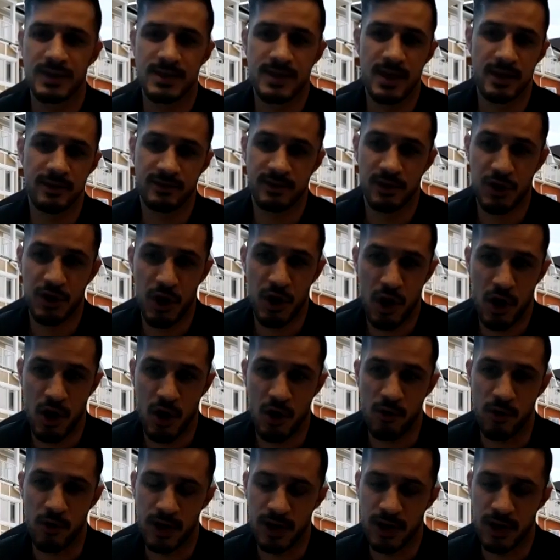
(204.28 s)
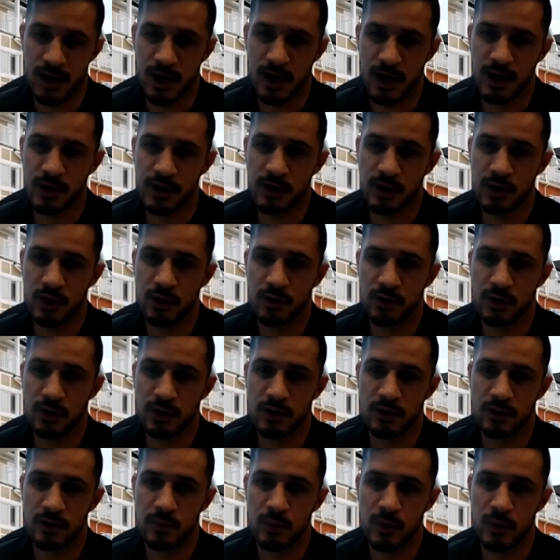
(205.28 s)
yes and no.
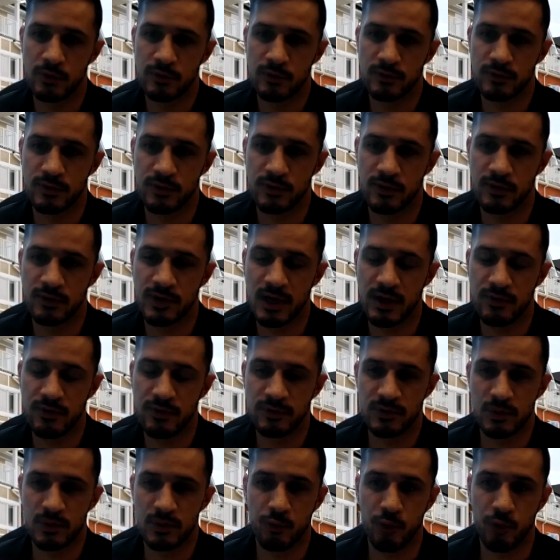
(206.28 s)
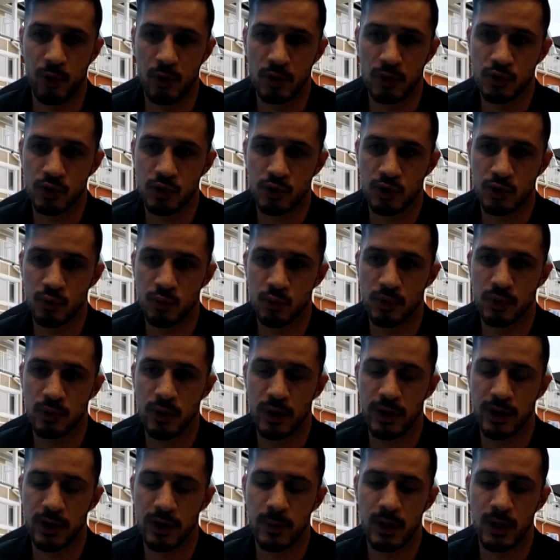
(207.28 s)
The safest approach we
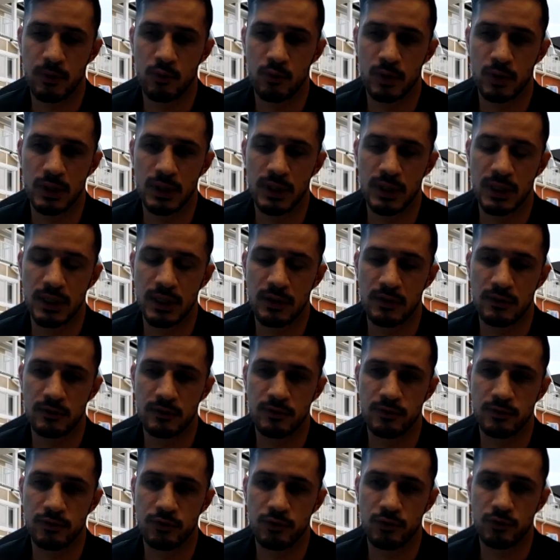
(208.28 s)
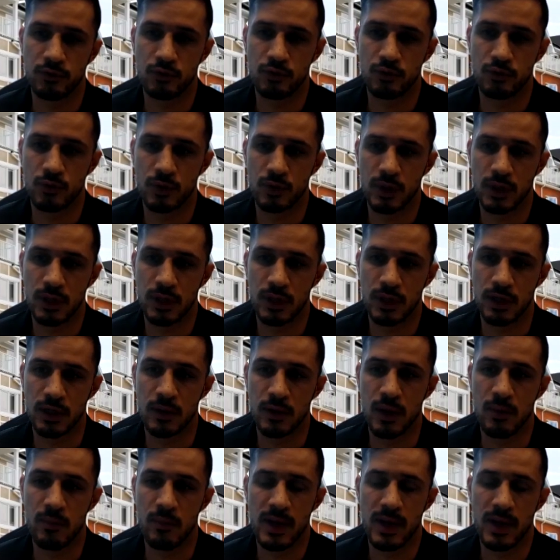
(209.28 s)
recommend really is to
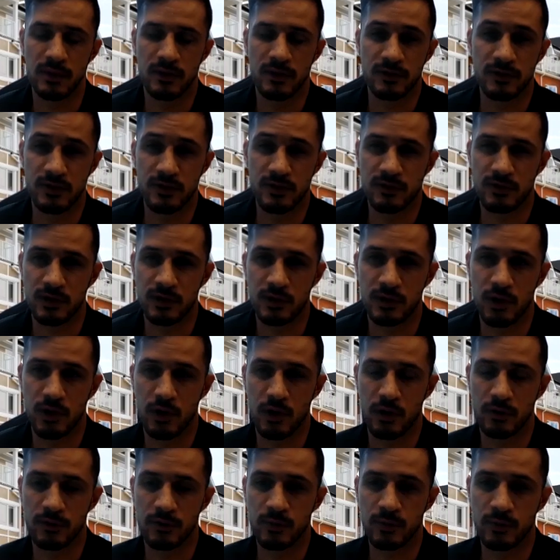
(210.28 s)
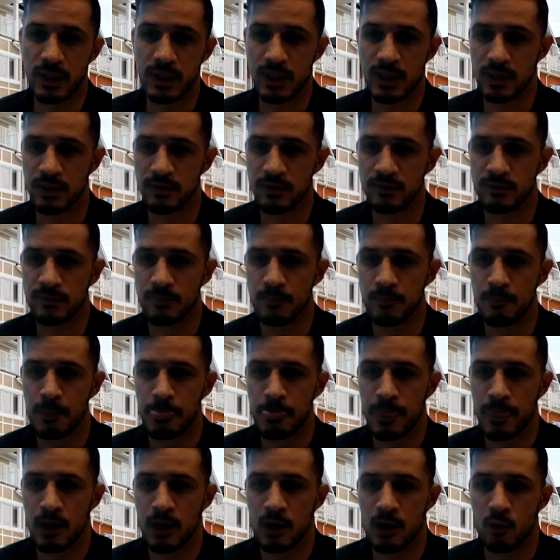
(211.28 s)
amend the CCNRs because
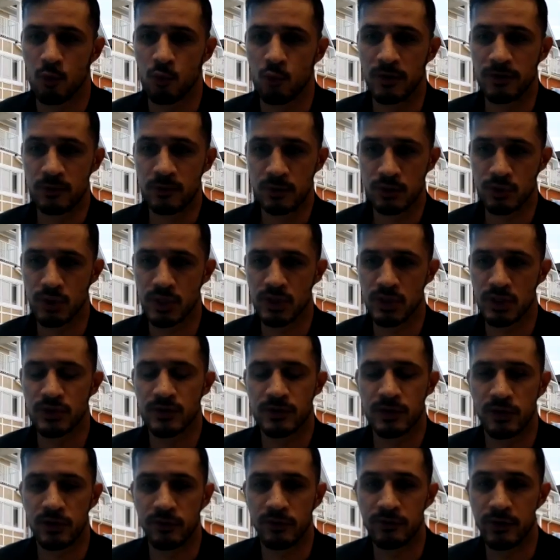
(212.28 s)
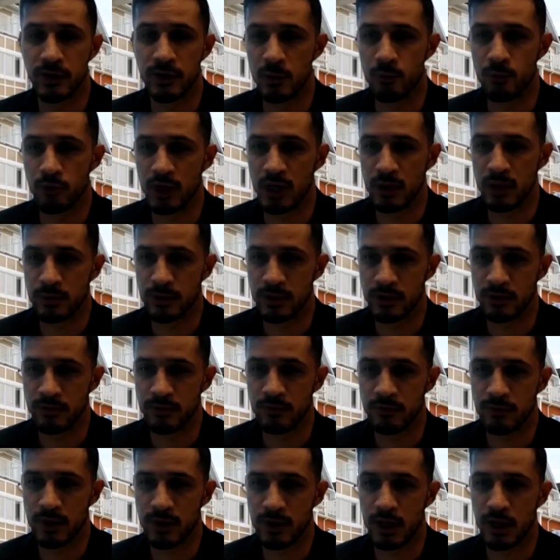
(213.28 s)
rental restrictions are very
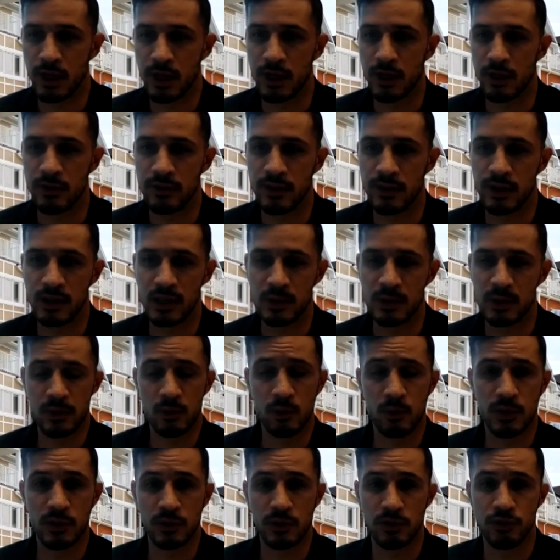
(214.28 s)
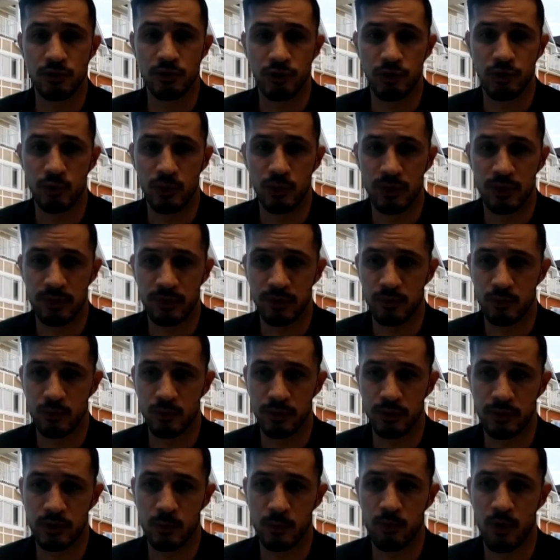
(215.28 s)
prohibitive. They limit what you can do with
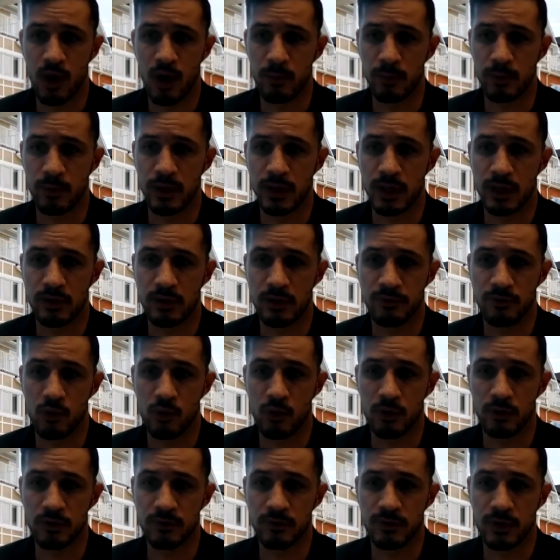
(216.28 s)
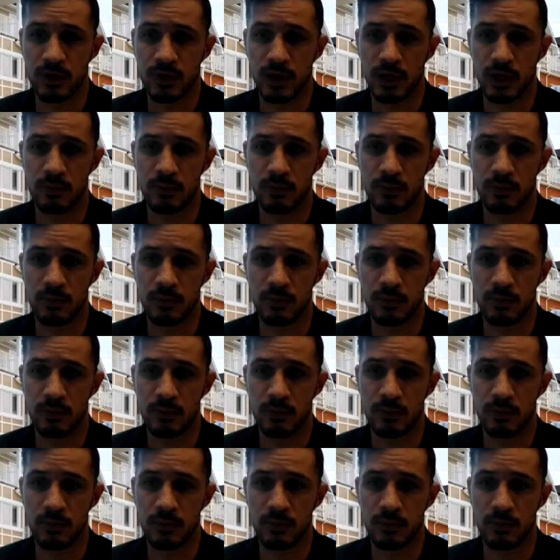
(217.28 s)
your property, and of course,